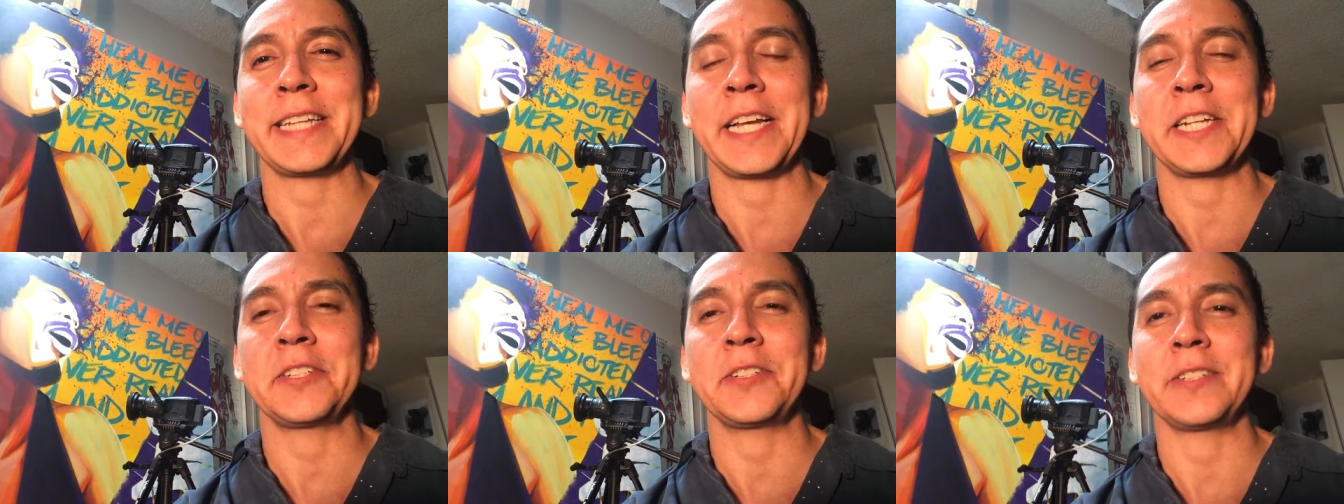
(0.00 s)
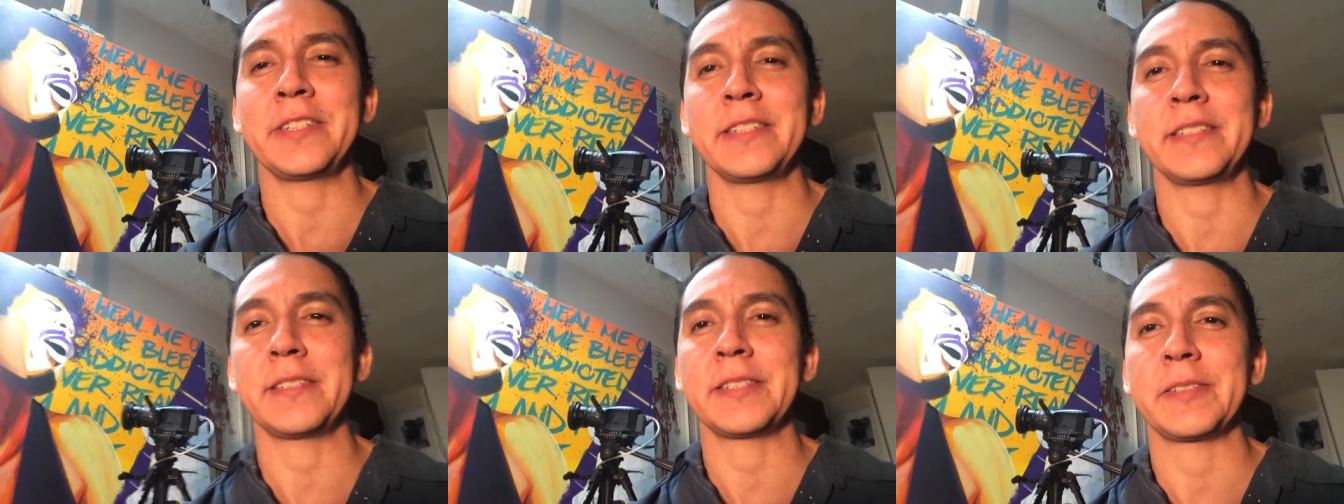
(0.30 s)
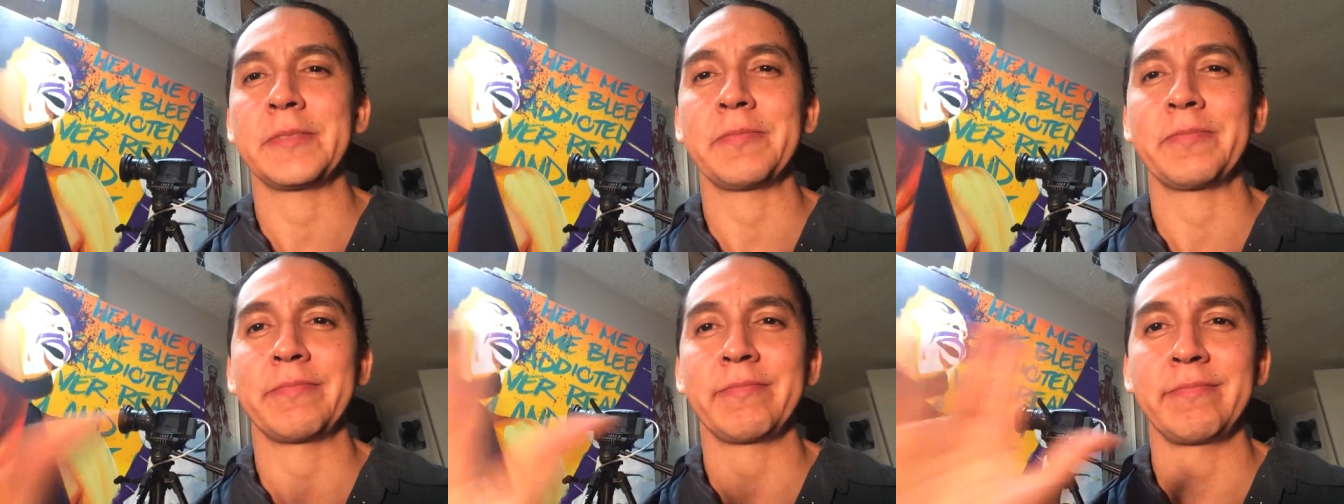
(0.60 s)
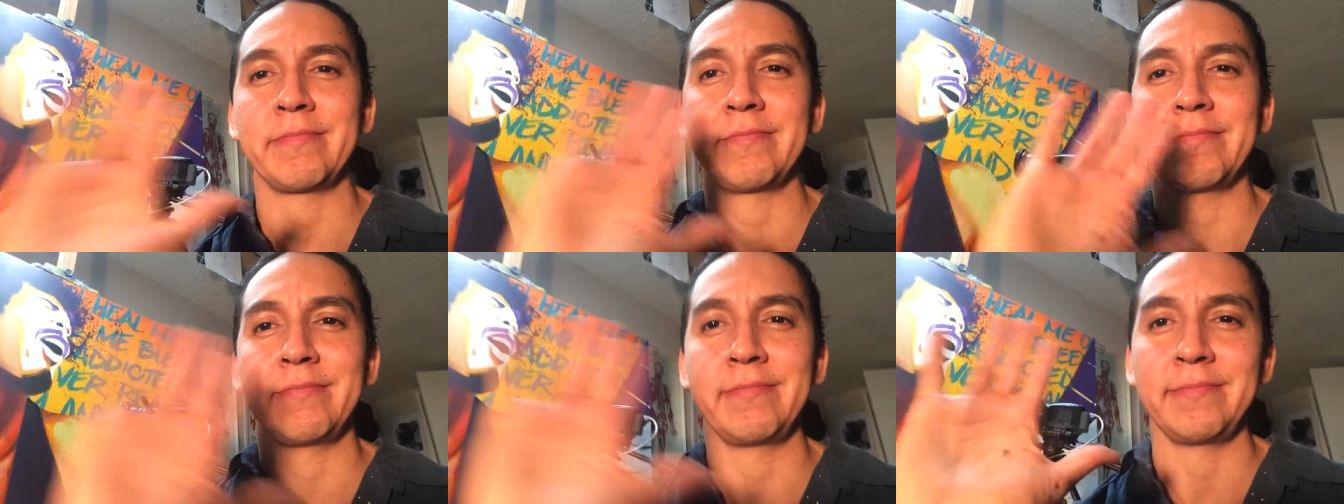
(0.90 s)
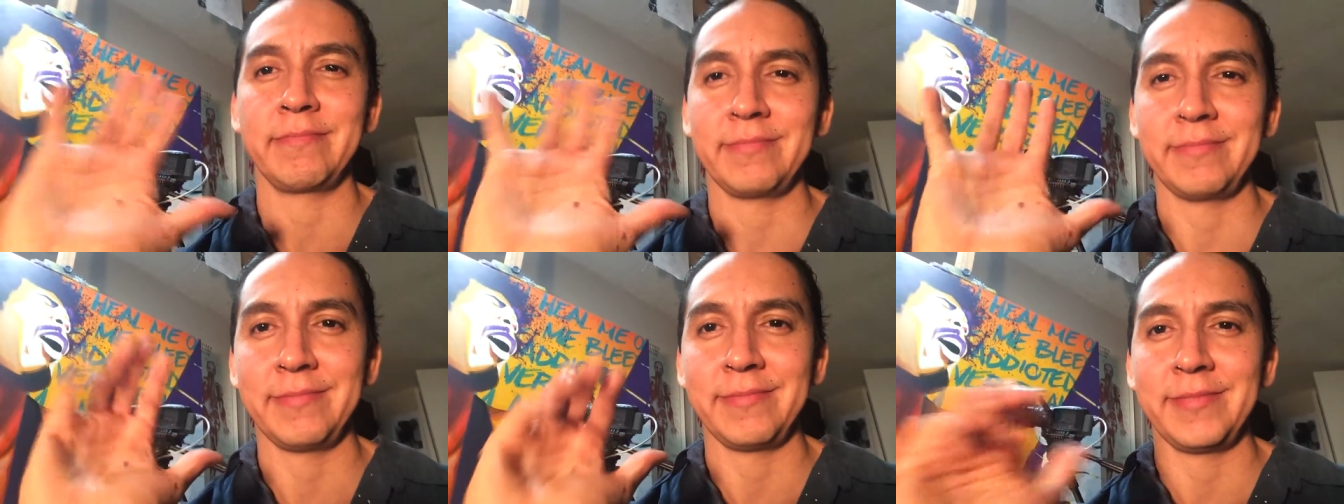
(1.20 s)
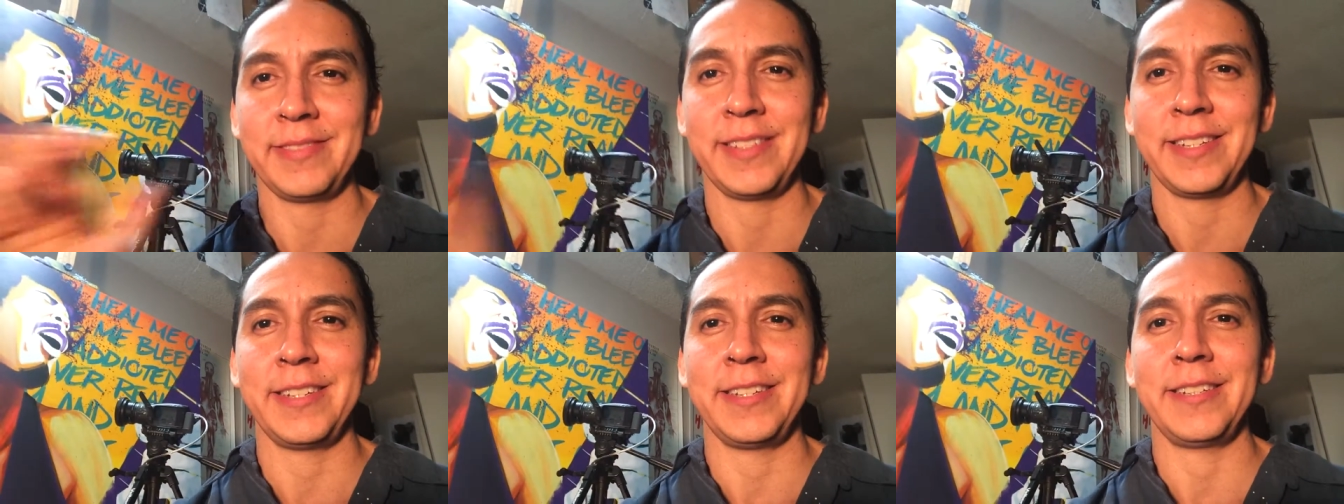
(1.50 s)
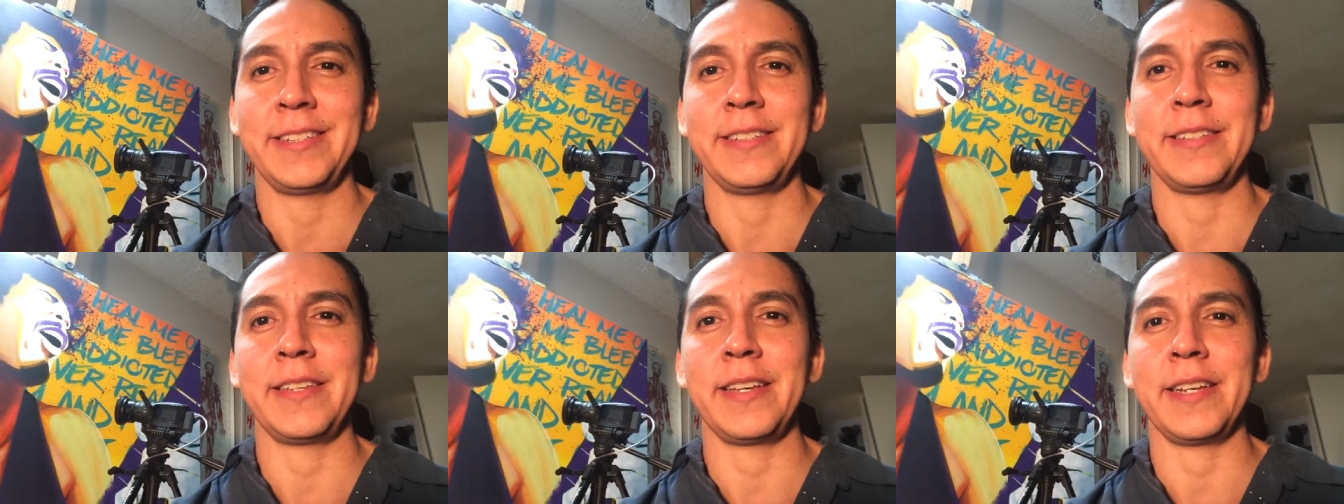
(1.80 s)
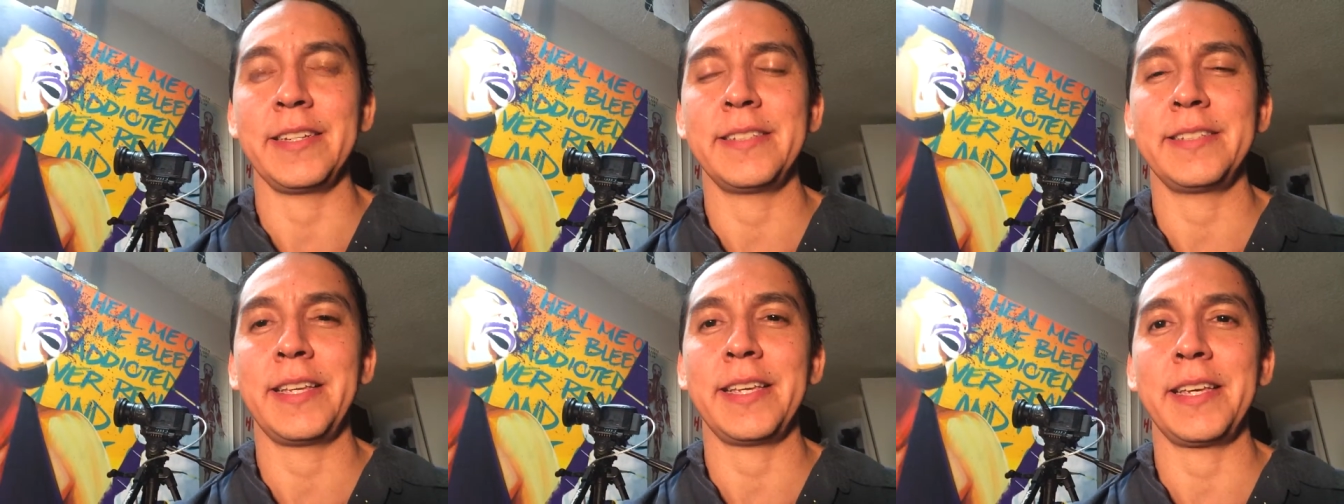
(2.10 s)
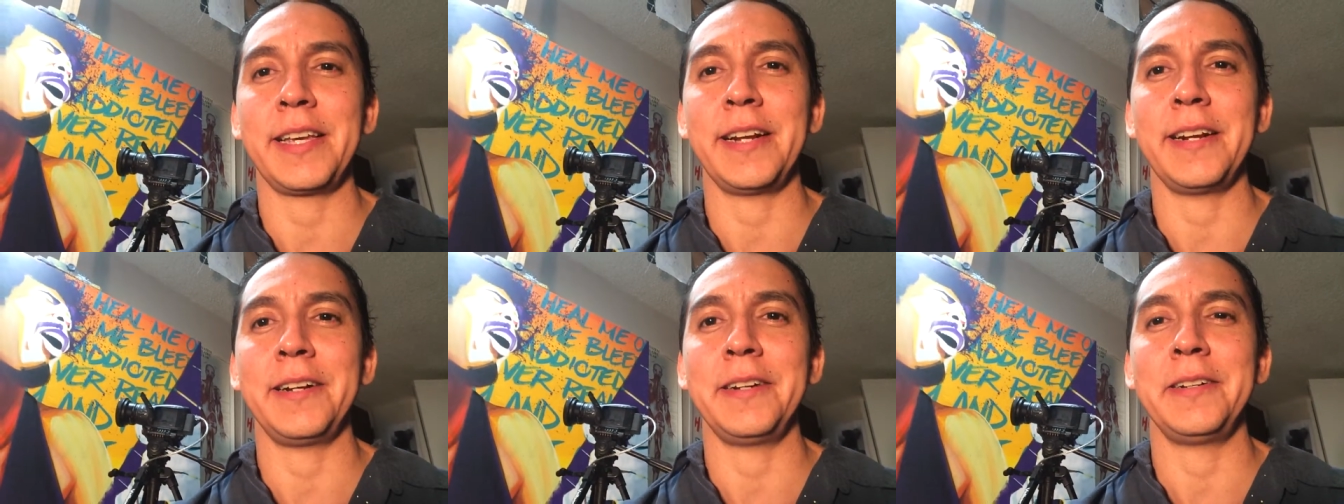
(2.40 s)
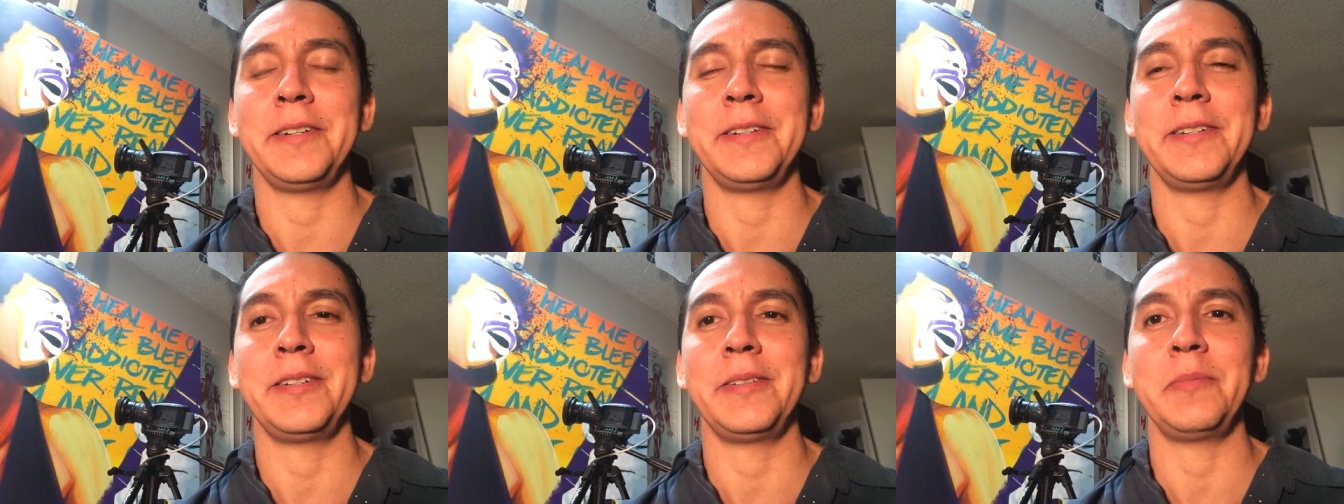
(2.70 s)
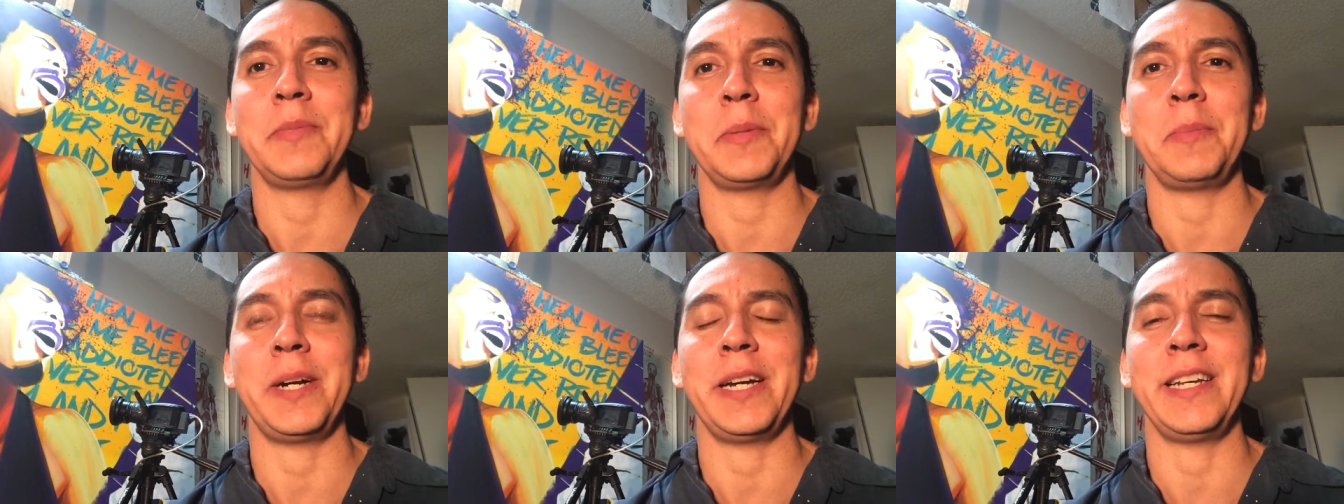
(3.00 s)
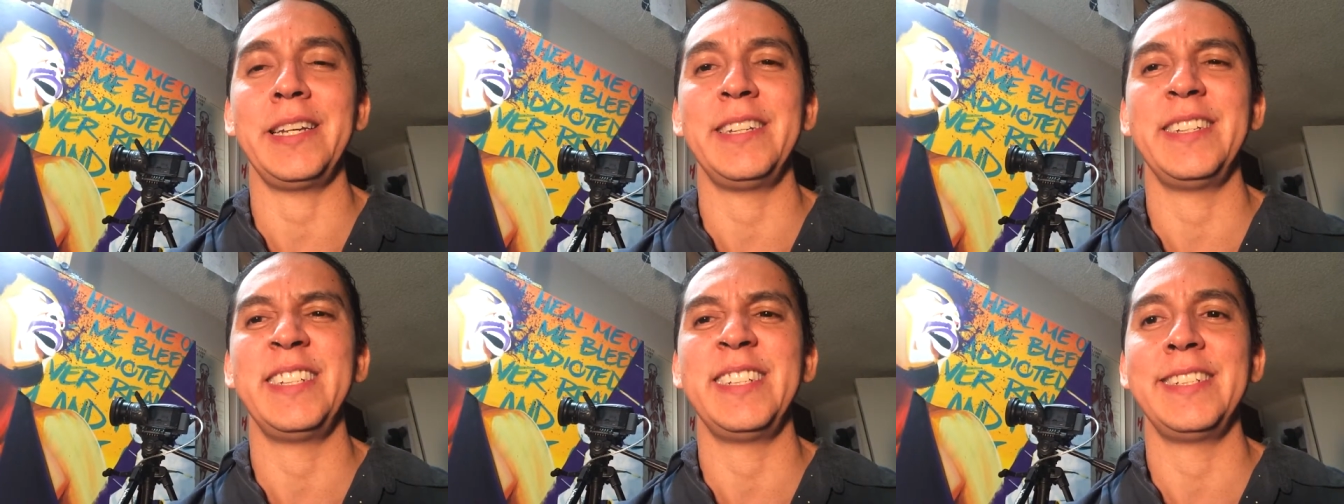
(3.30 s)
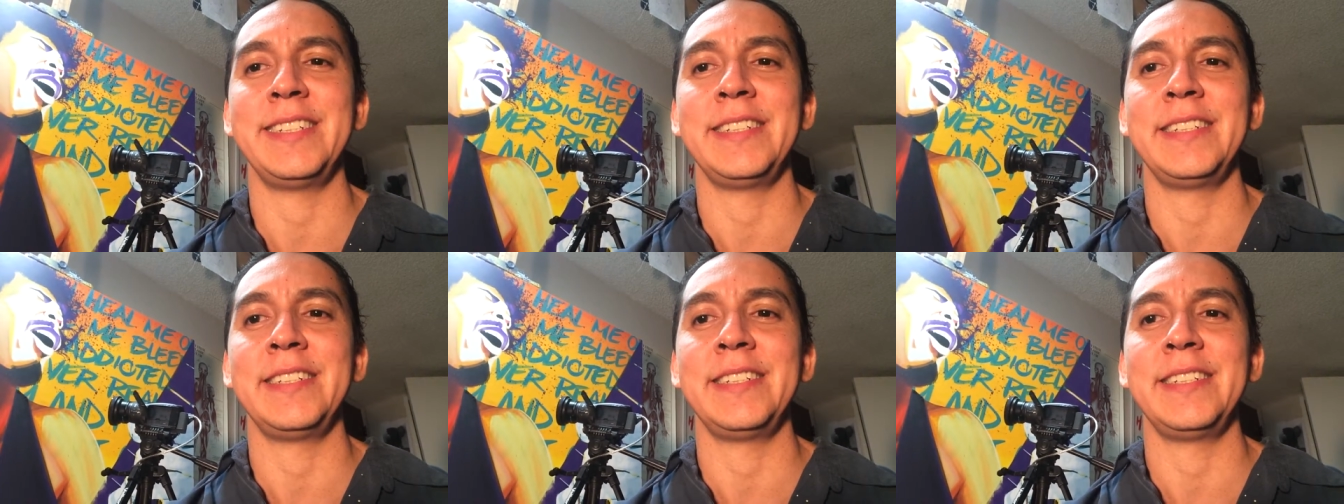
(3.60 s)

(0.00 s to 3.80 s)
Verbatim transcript: Angeles, you guys take care. Bye-bye.